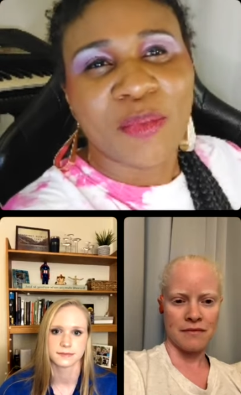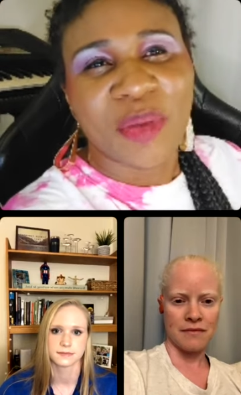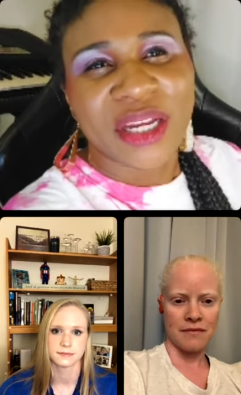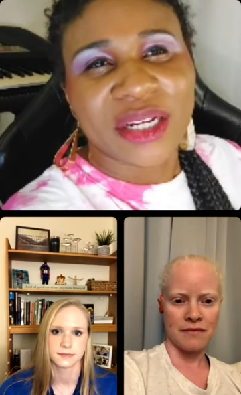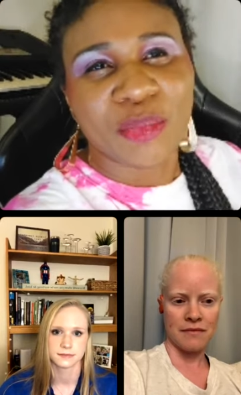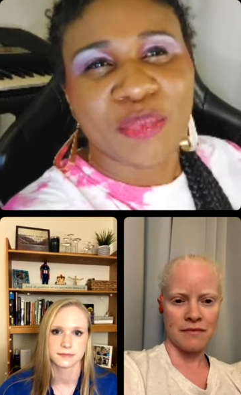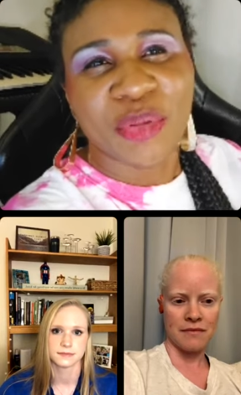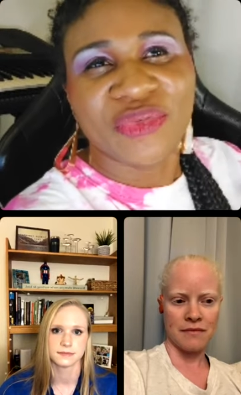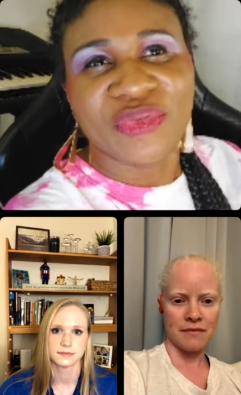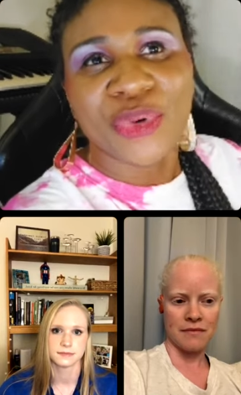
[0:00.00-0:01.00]
Speaker 1: but
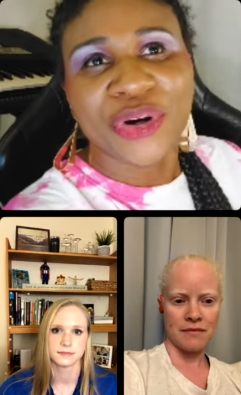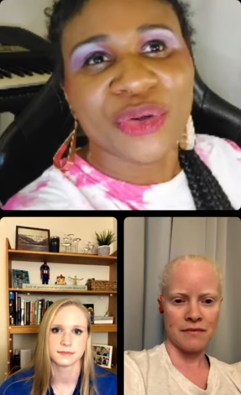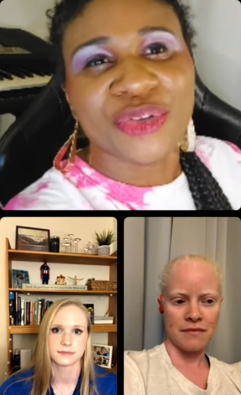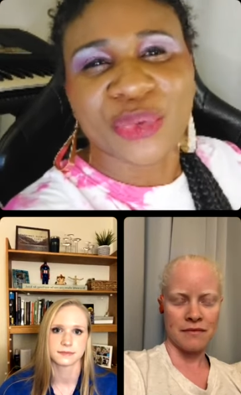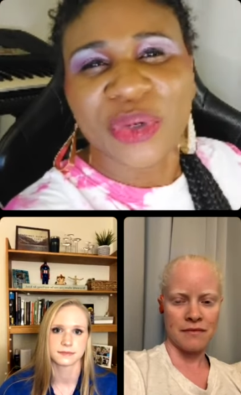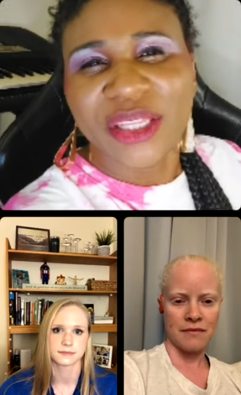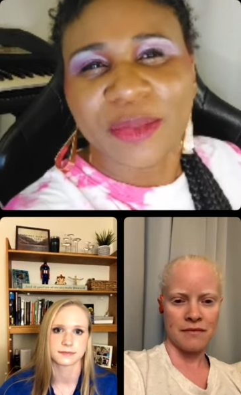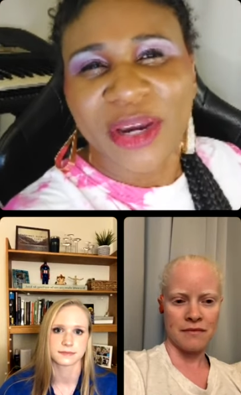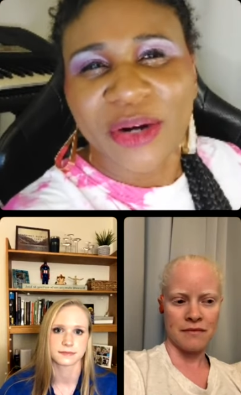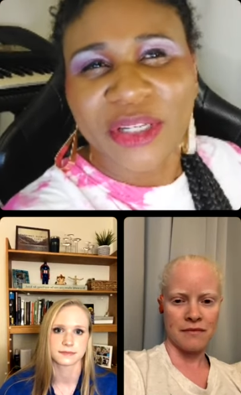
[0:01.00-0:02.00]
before you joined the
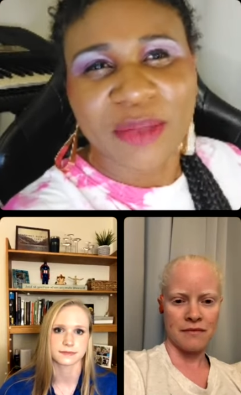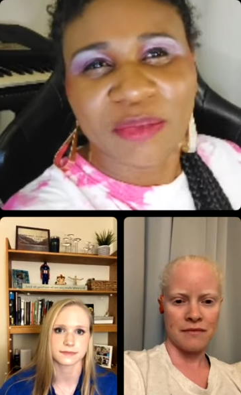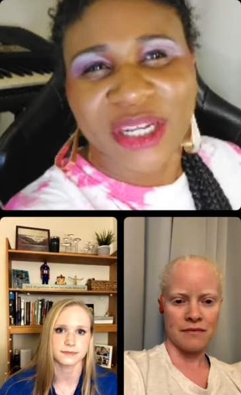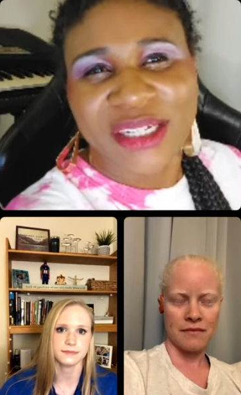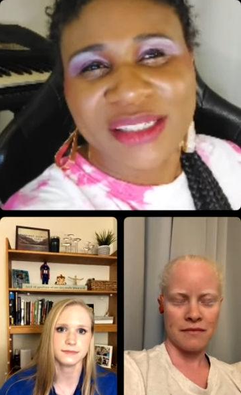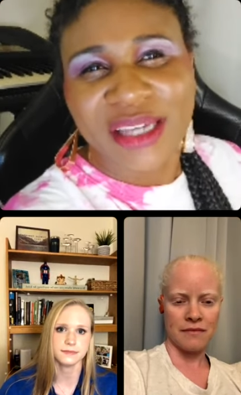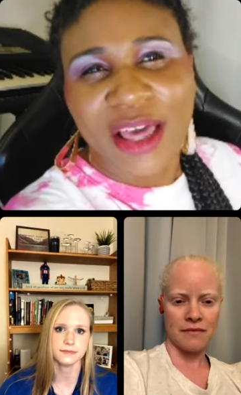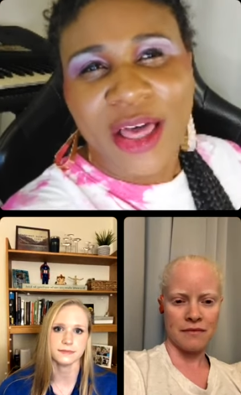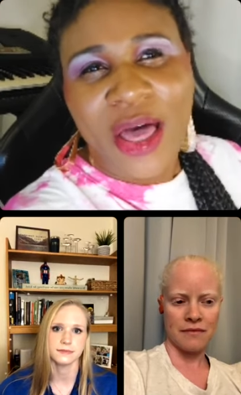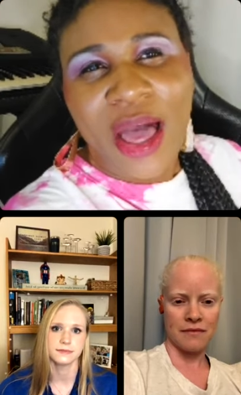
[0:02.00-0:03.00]
Paralympics,
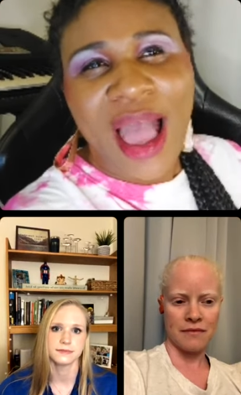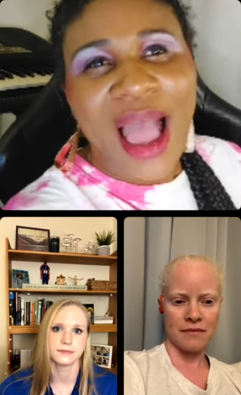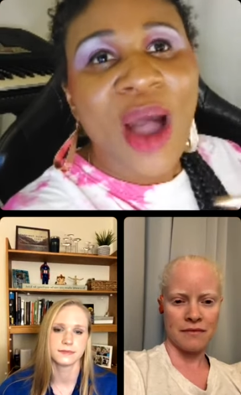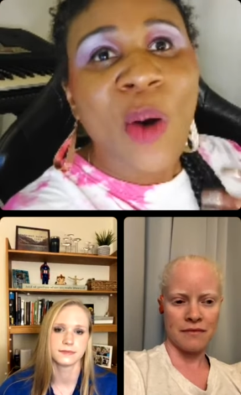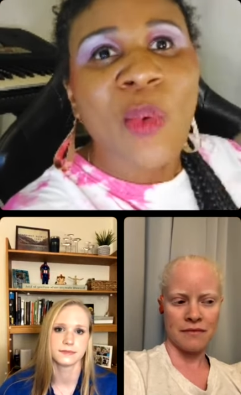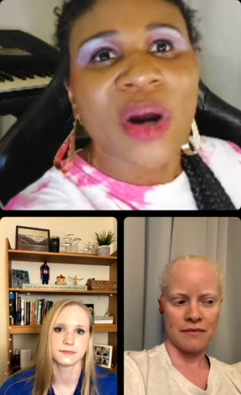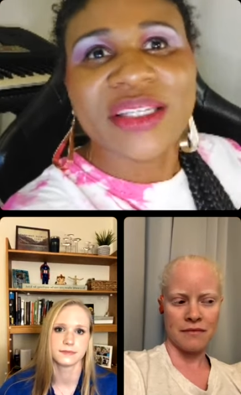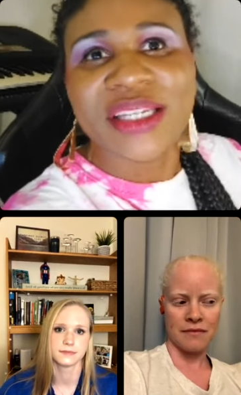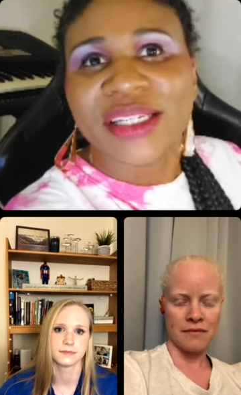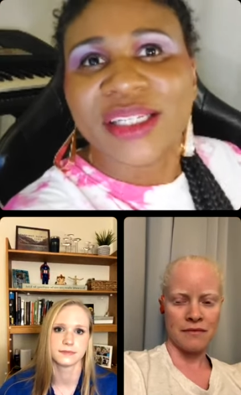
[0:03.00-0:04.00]
how
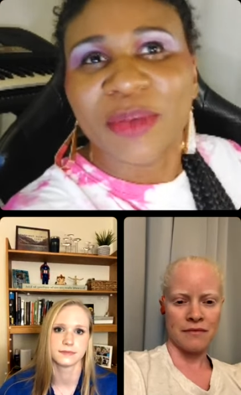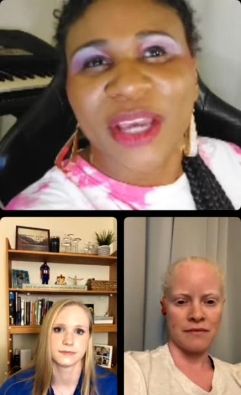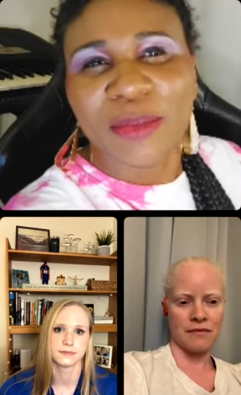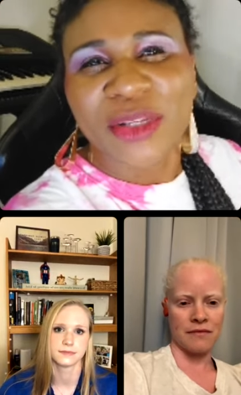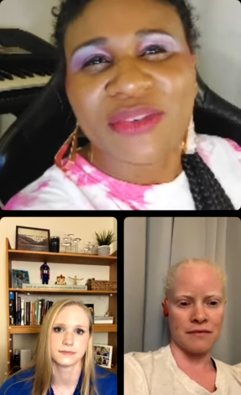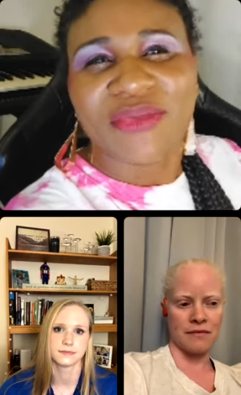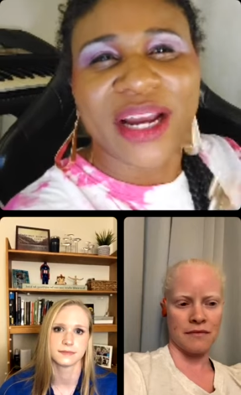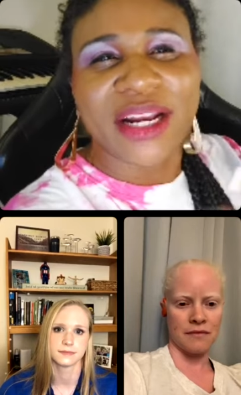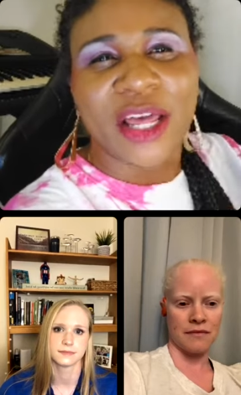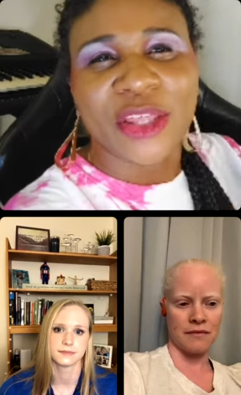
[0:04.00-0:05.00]
was it to be able to
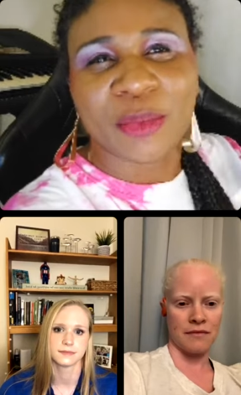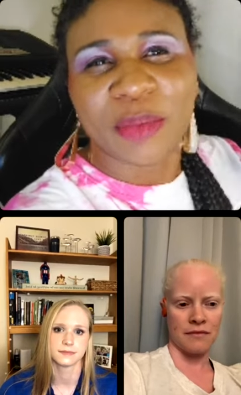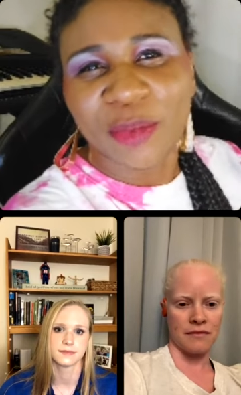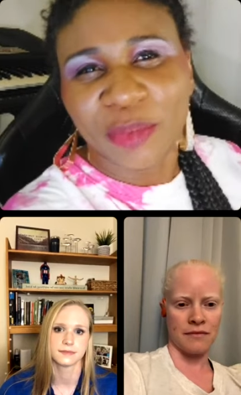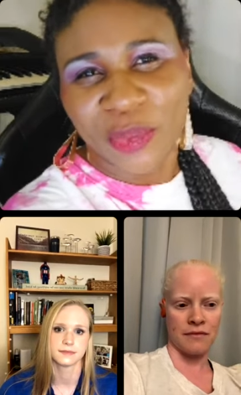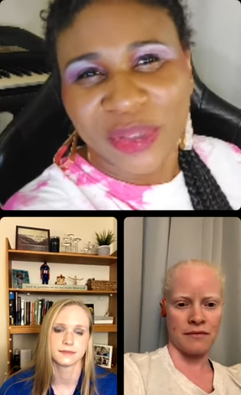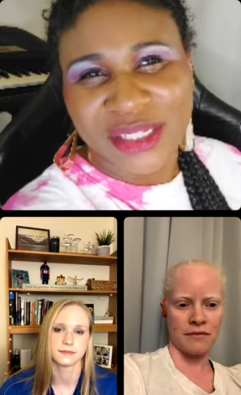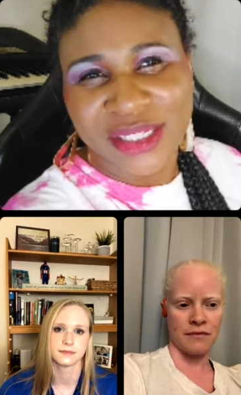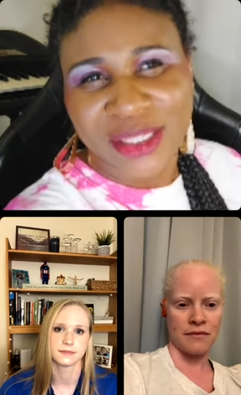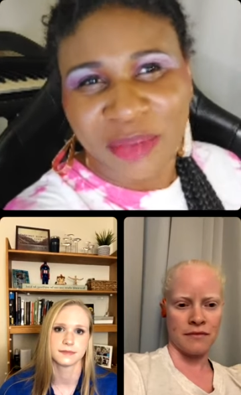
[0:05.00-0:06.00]
find other people with
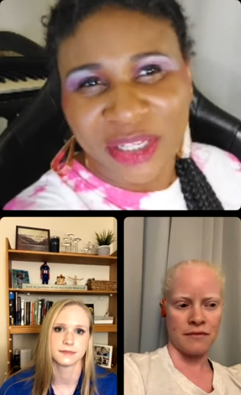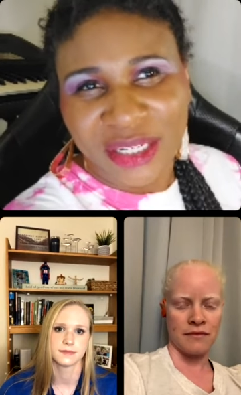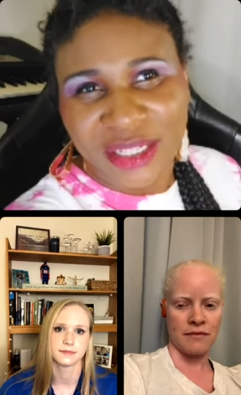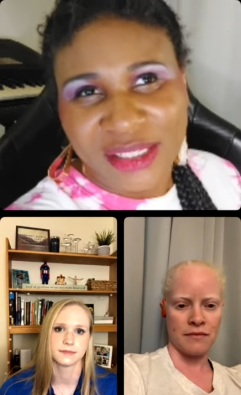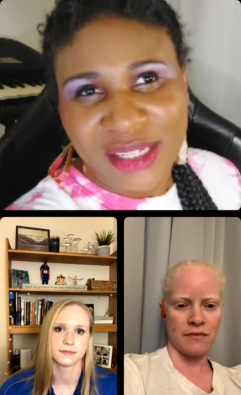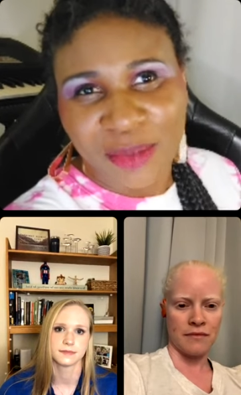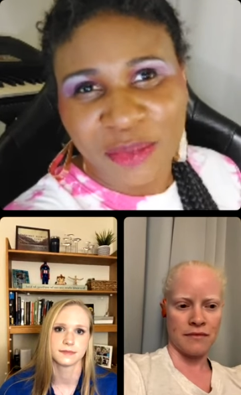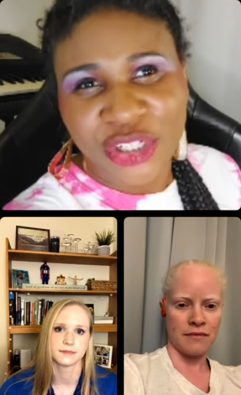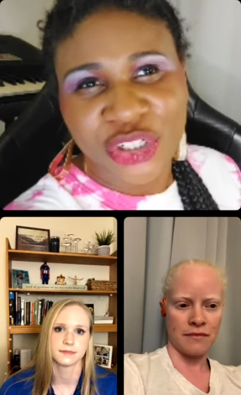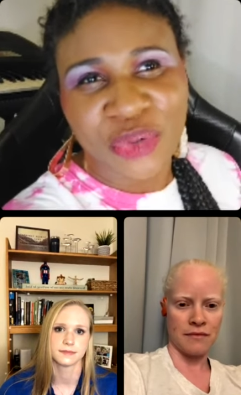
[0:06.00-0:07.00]
disabilities? Um,
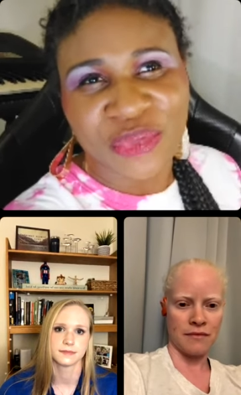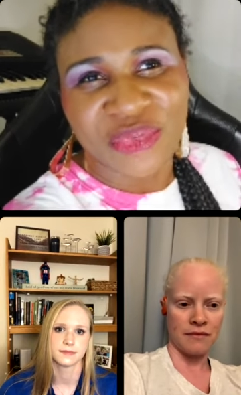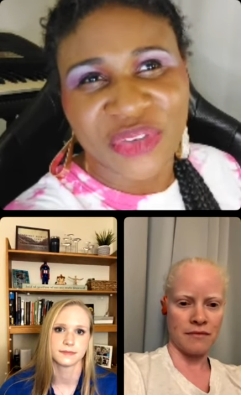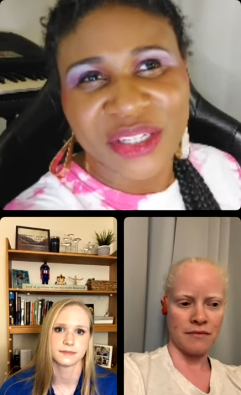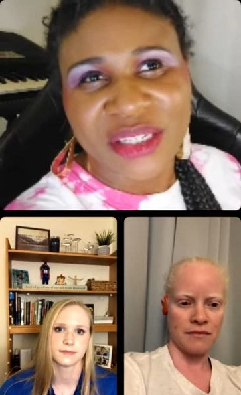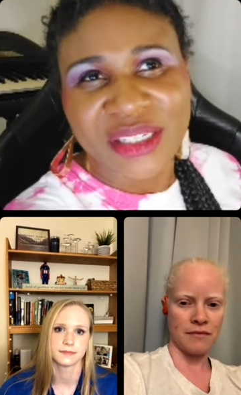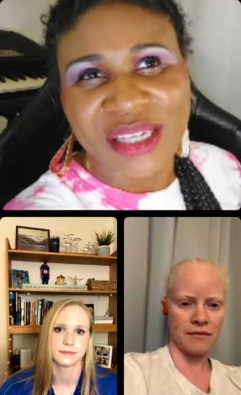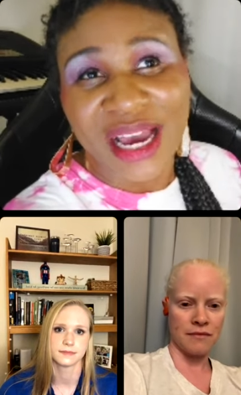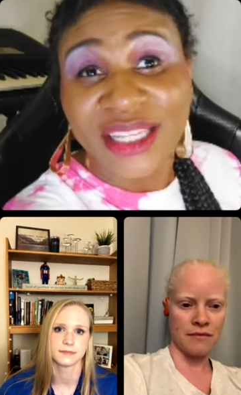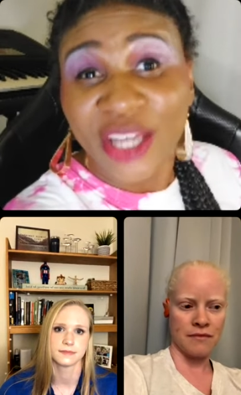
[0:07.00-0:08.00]
did you feel
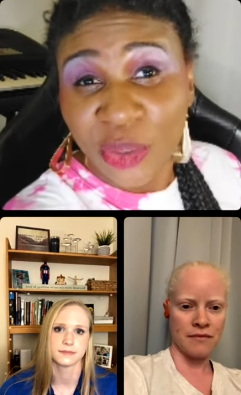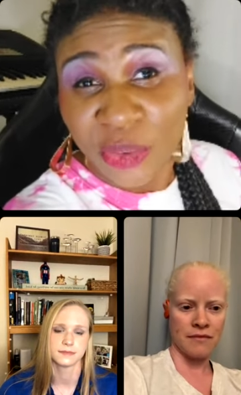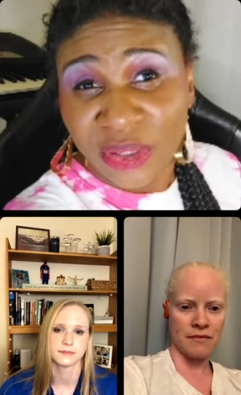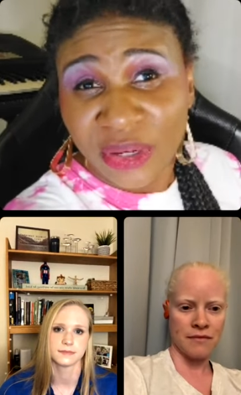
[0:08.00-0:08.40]
siloed?